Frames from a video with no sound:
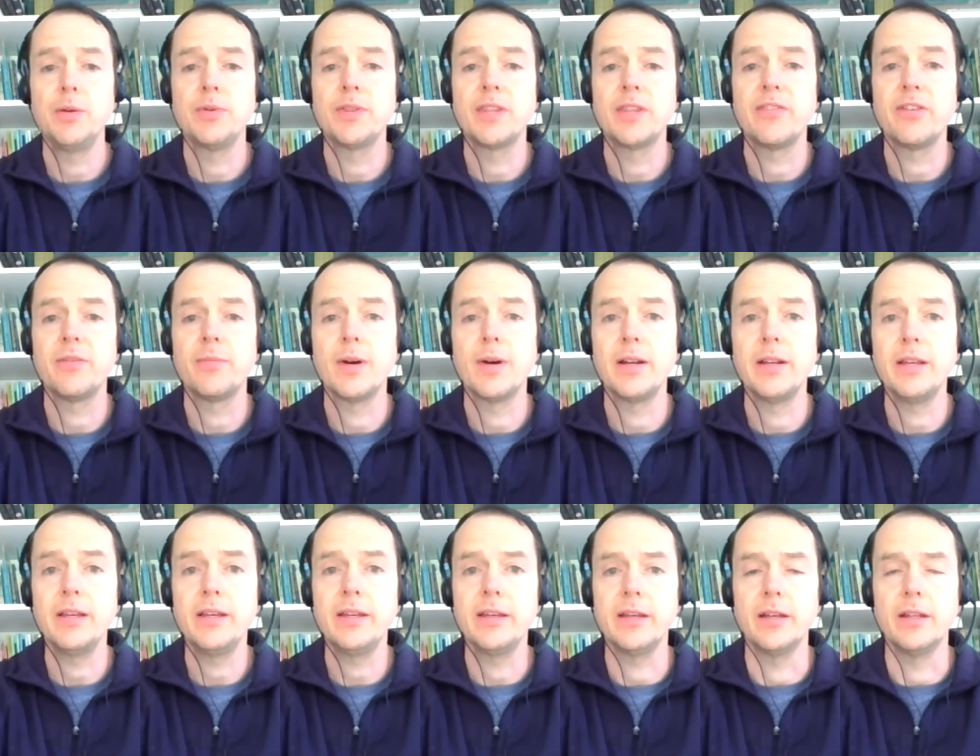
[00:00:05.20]
with
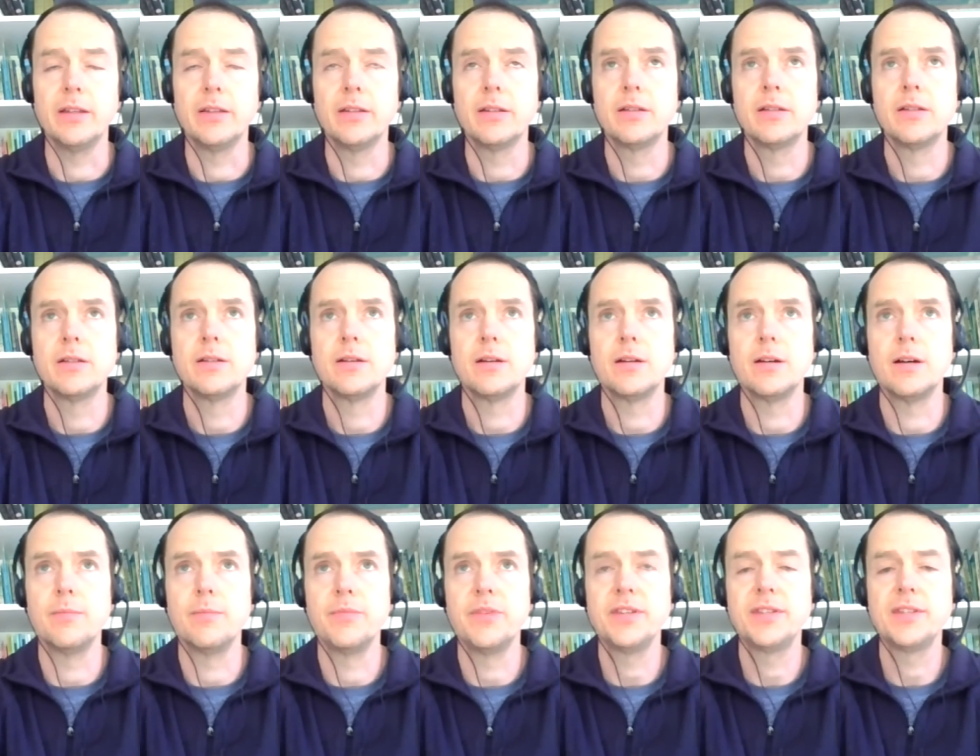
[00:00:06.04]
everybody again.
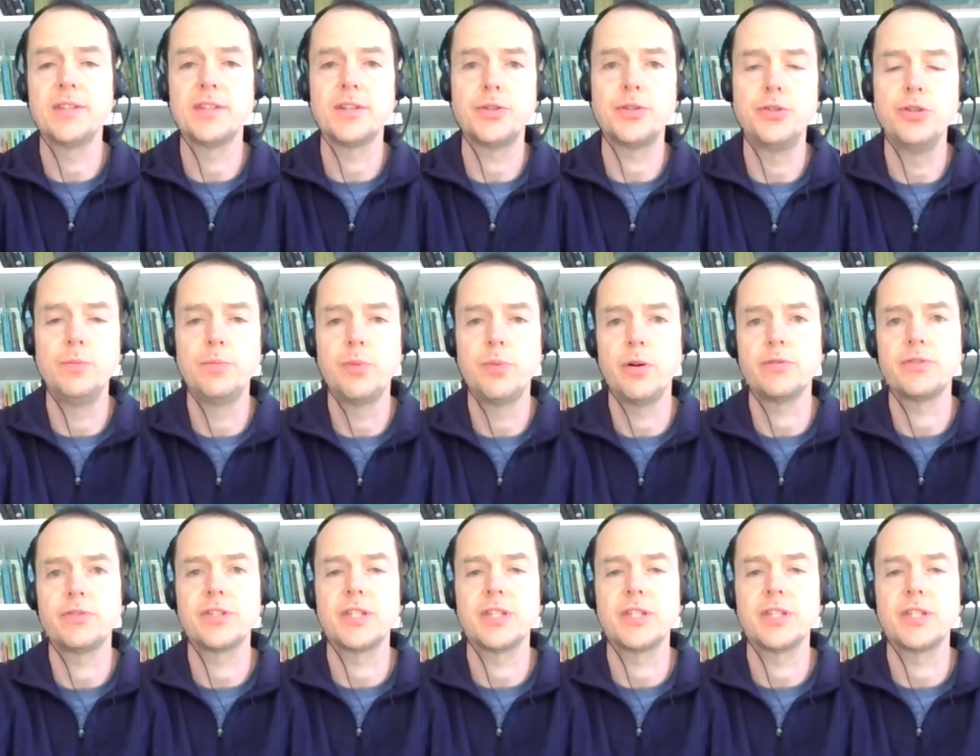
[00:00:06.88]
Um, this is a two-part